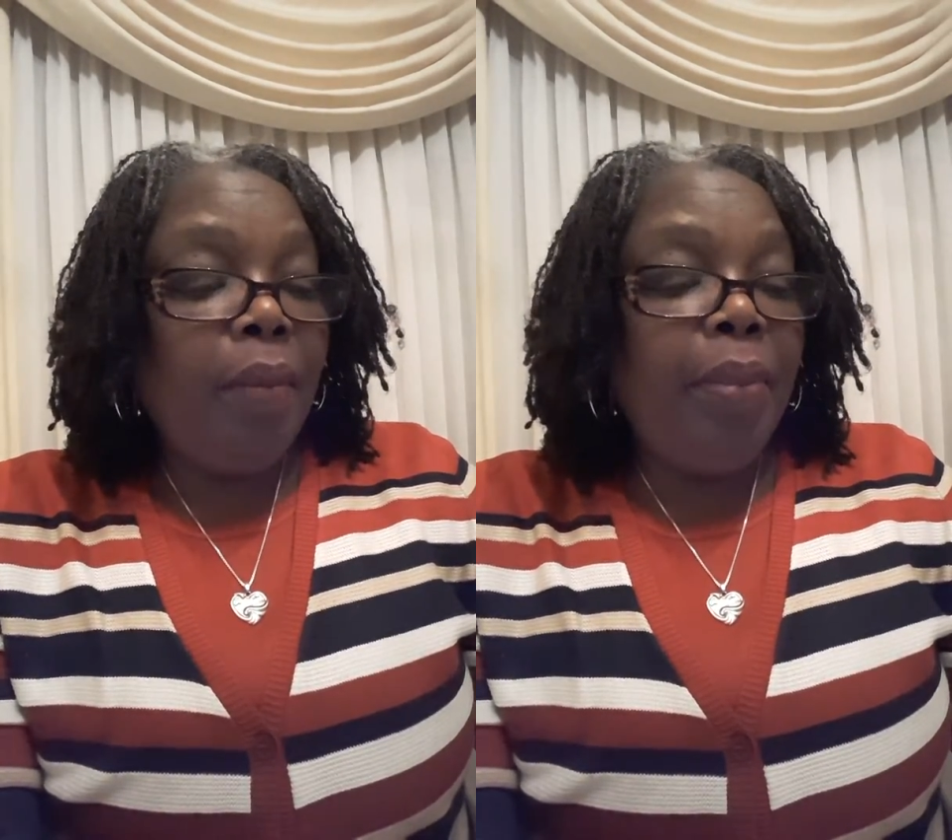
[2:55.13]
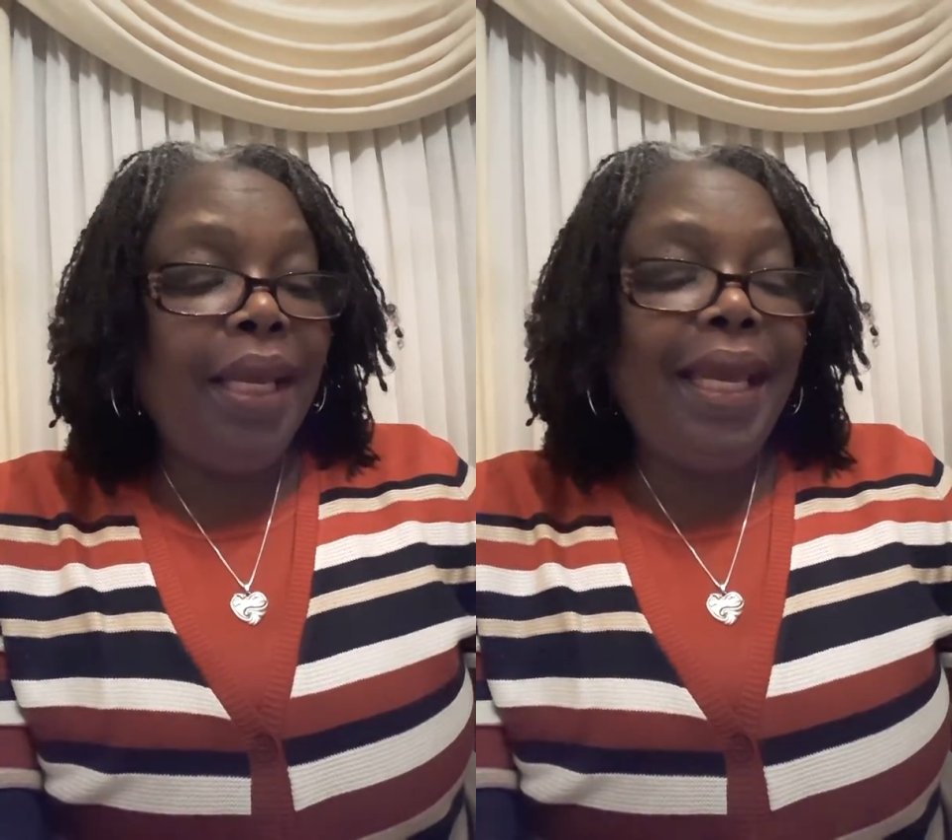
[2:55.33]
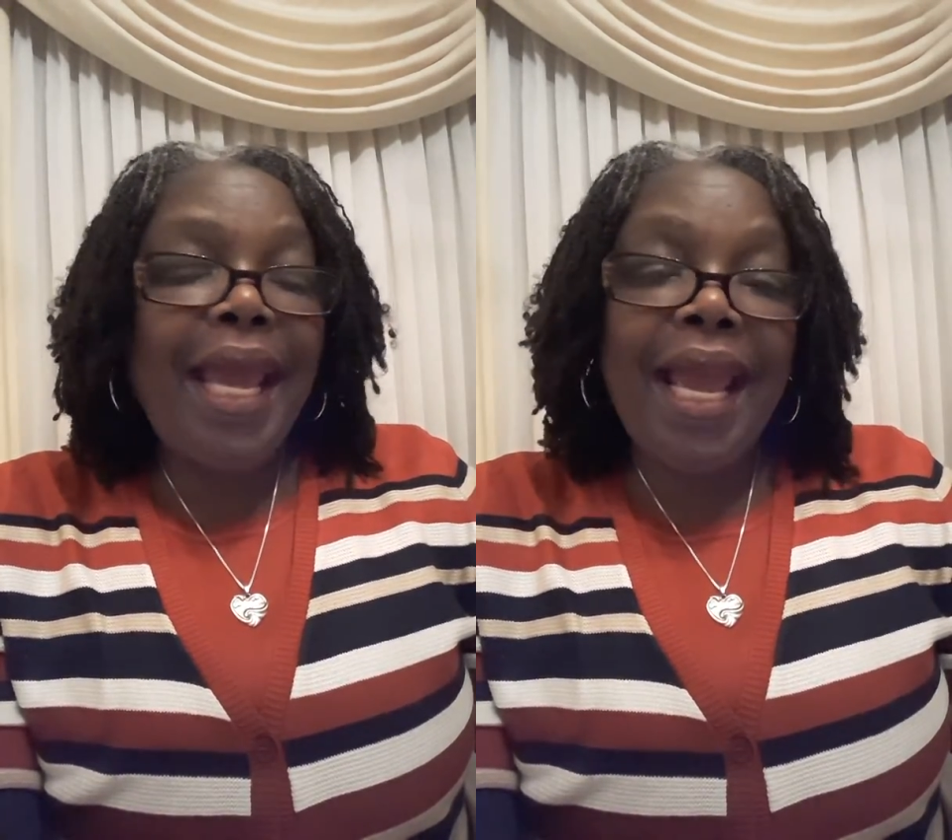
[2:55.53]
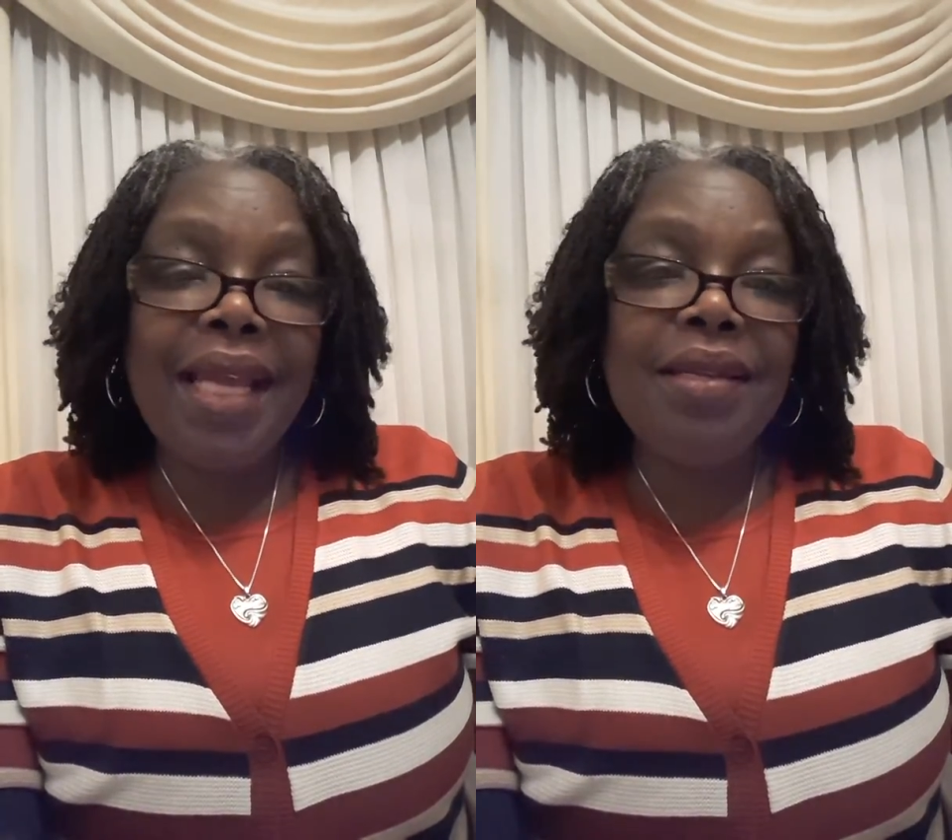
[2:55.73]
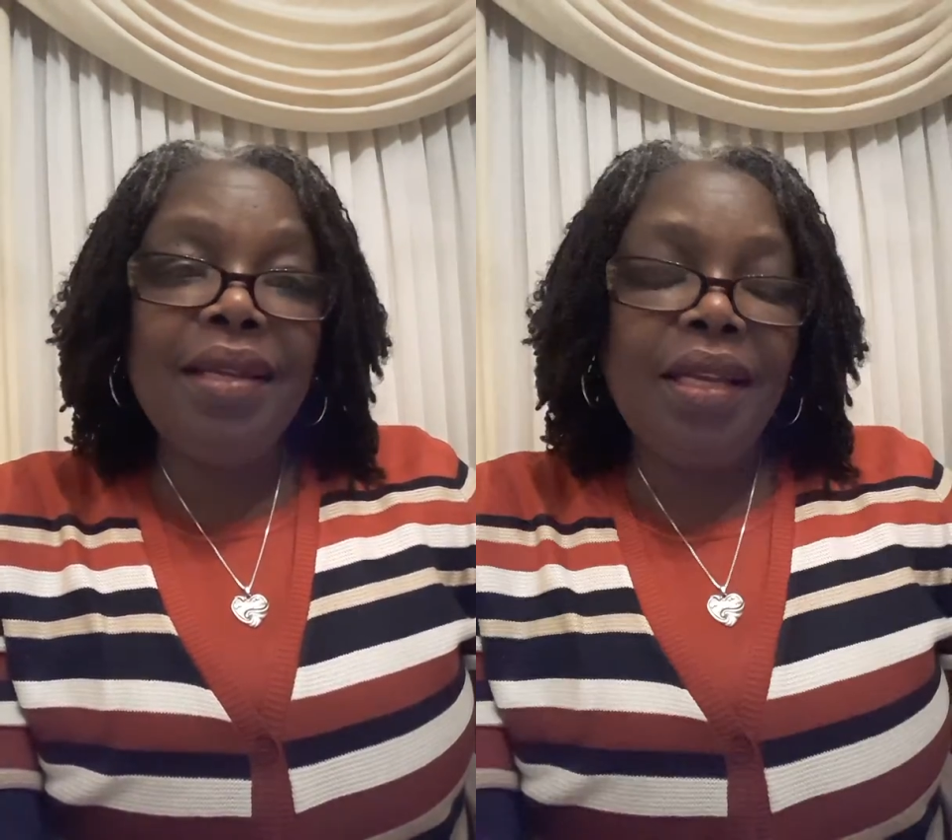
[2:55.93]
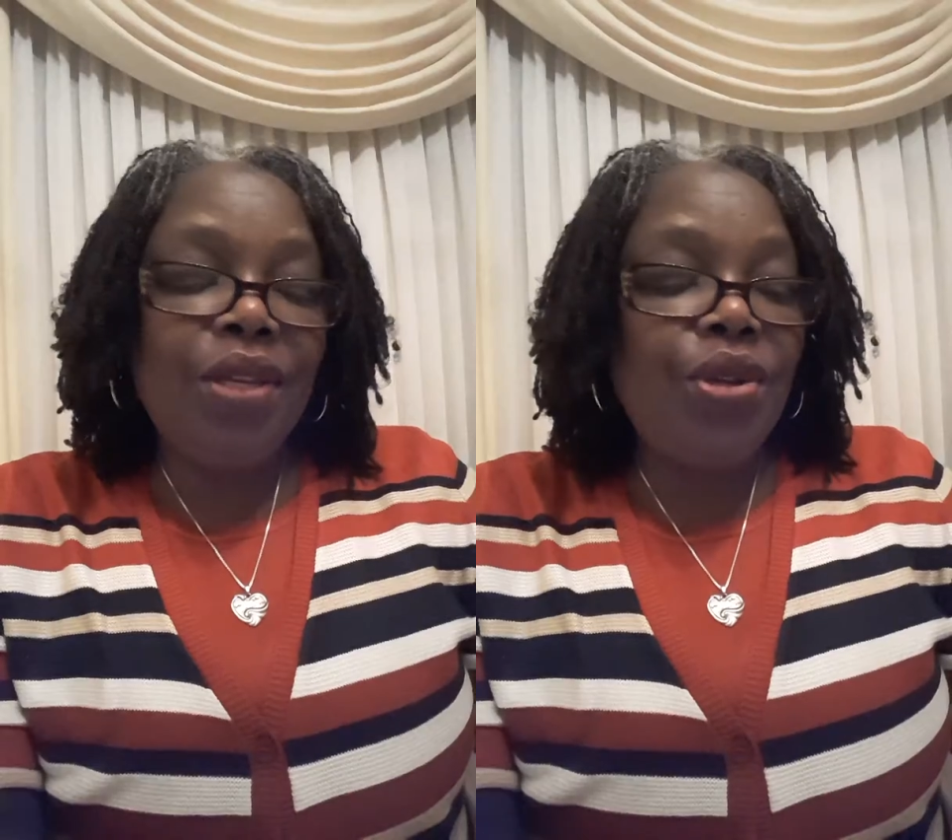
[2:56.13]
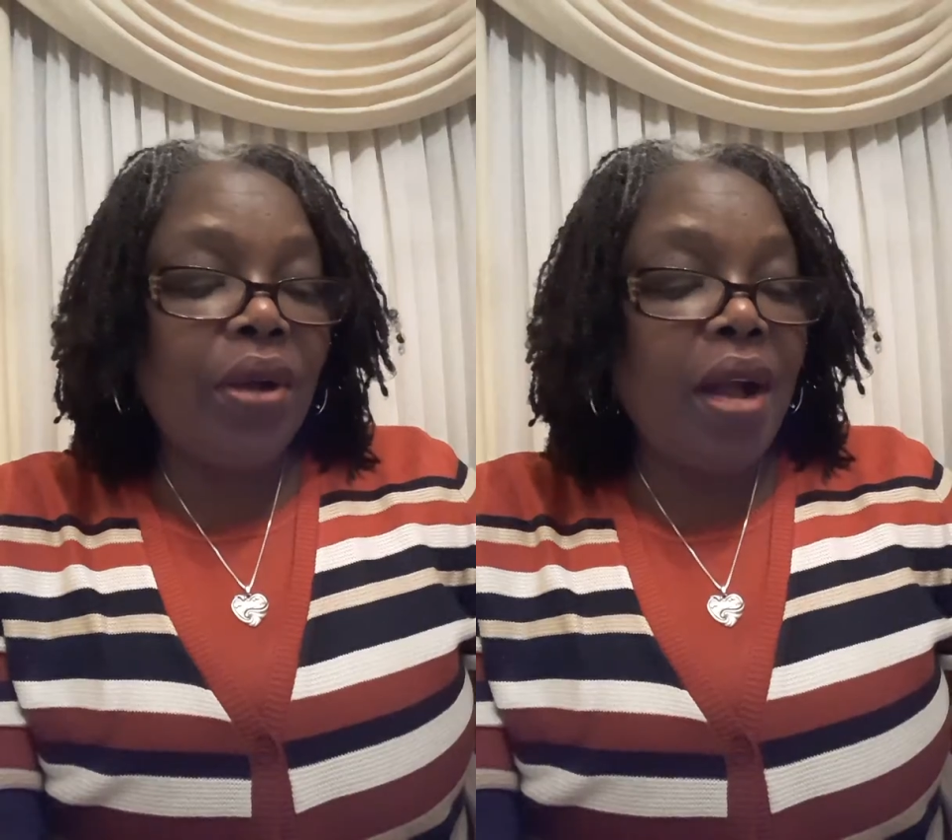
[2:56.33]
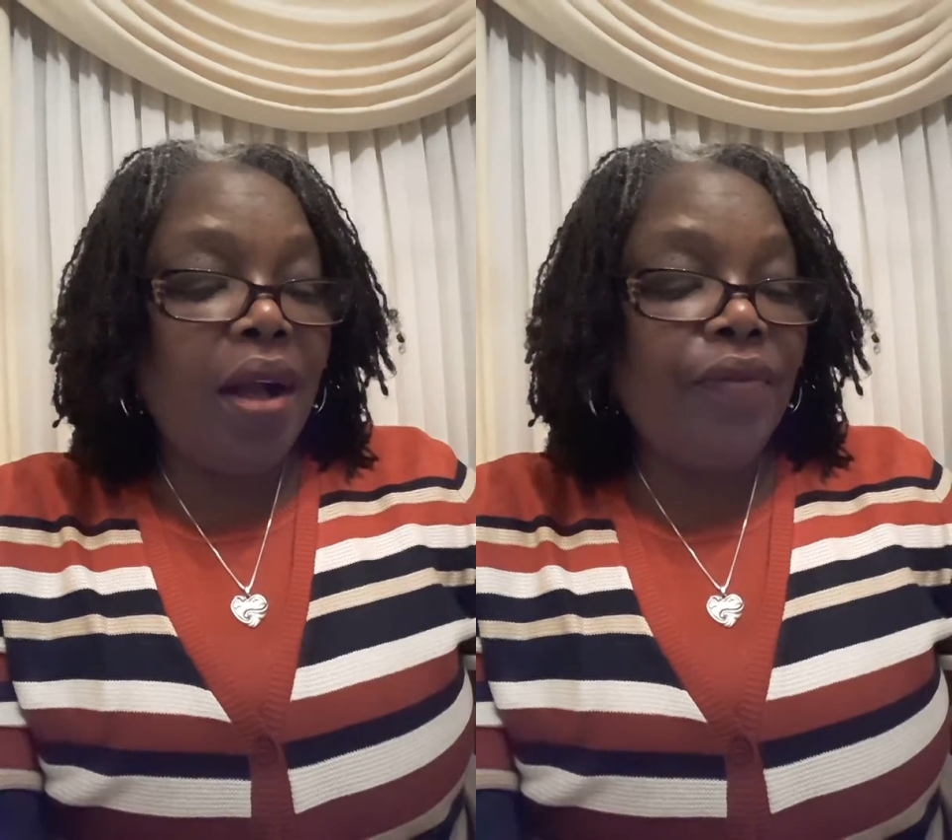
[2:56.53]
be candid in your
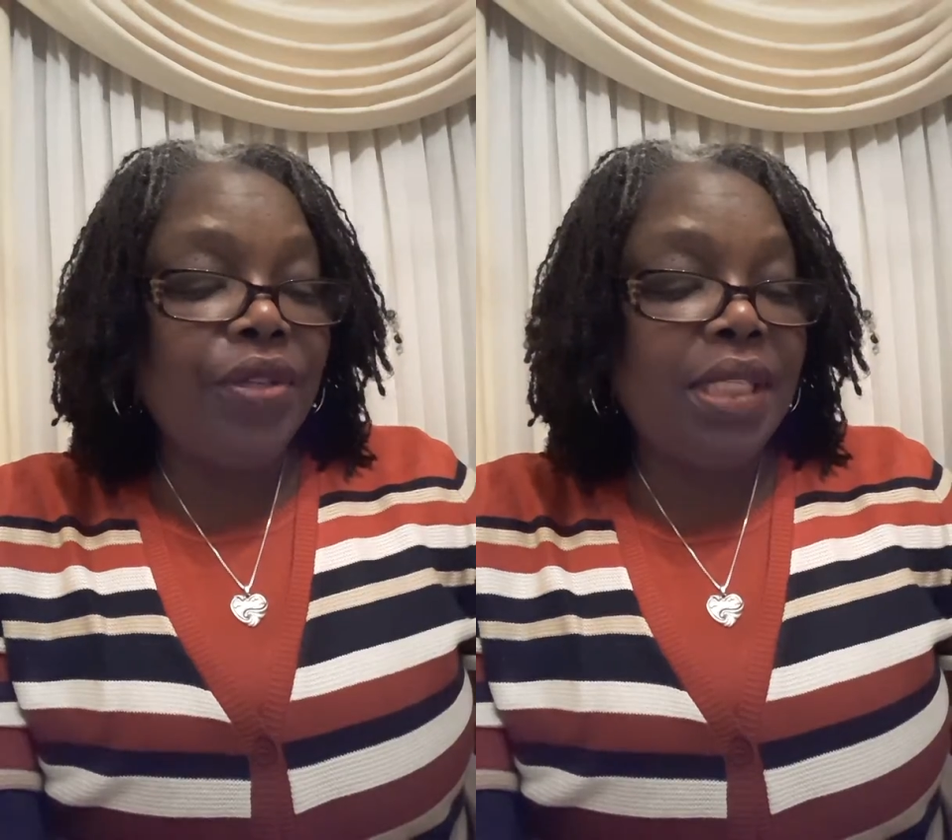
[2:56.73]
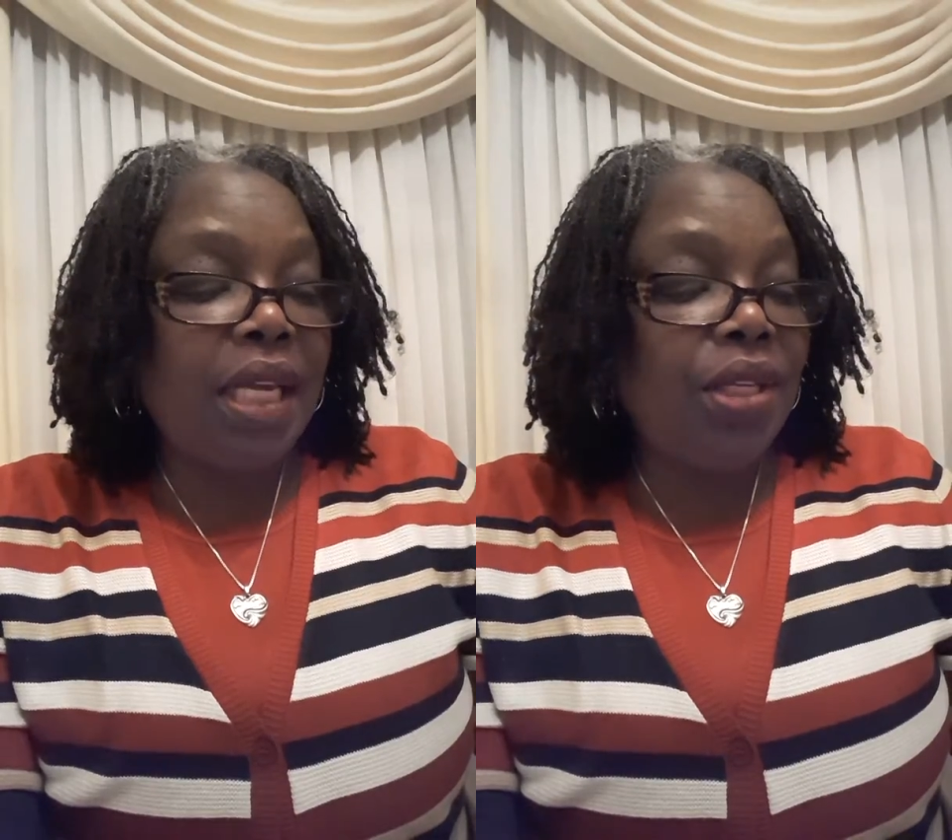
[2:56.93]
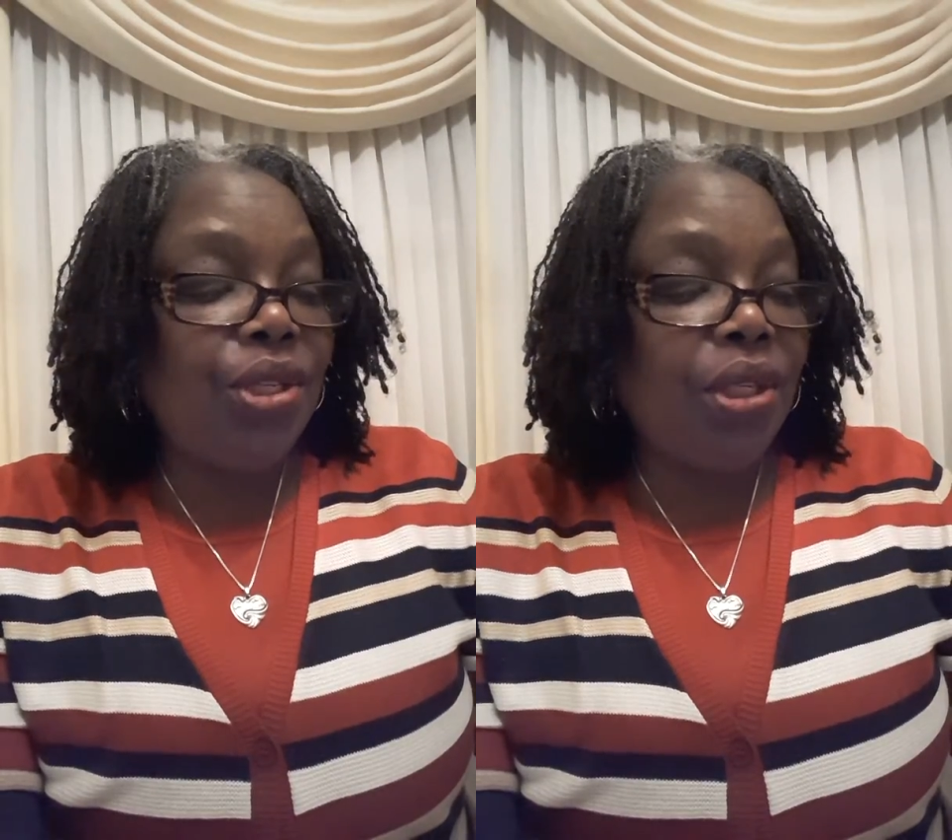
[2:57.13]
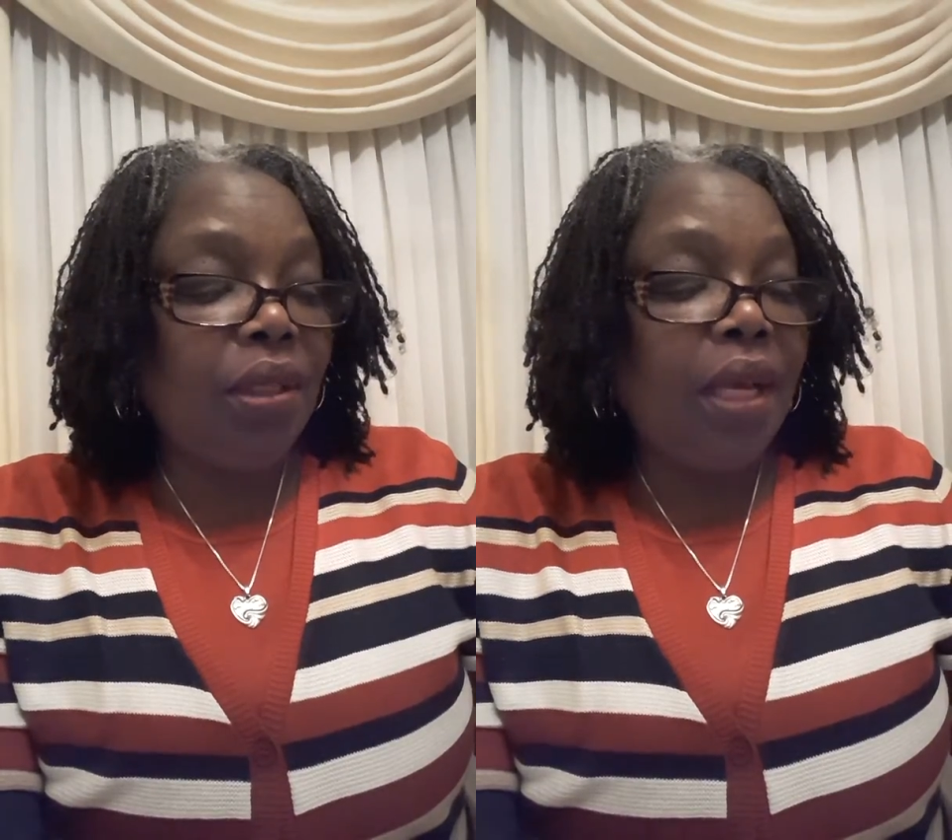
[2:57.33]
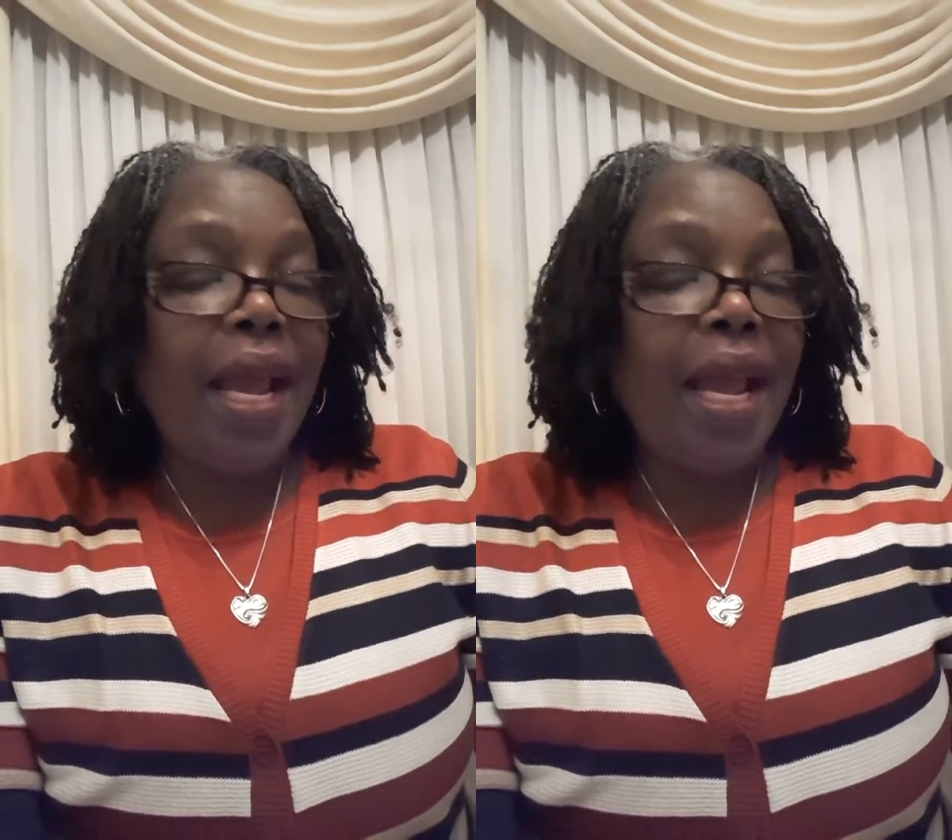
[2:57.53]
conversation.